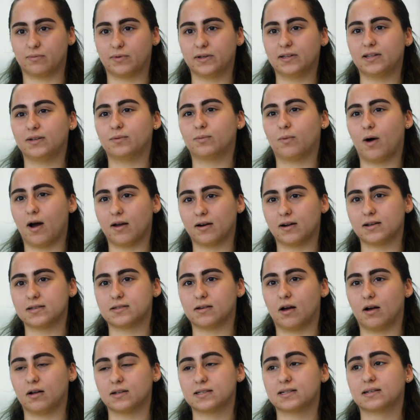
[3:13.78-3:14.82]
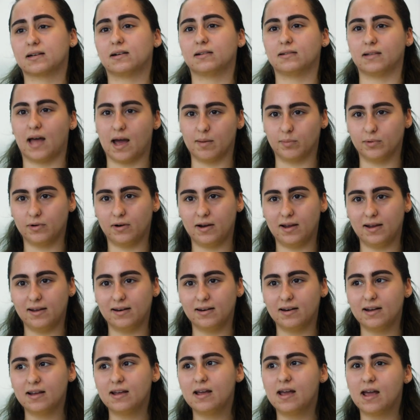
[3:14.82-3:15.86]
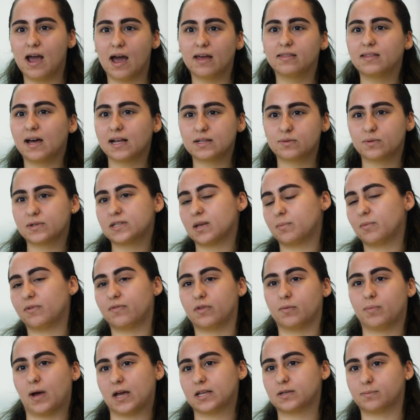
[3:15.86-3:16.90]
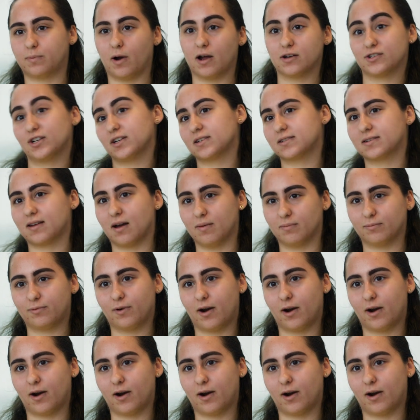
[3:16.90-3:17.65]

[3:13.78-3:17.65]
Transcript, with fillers: really want us all to collaborate and that's where some of the best projects come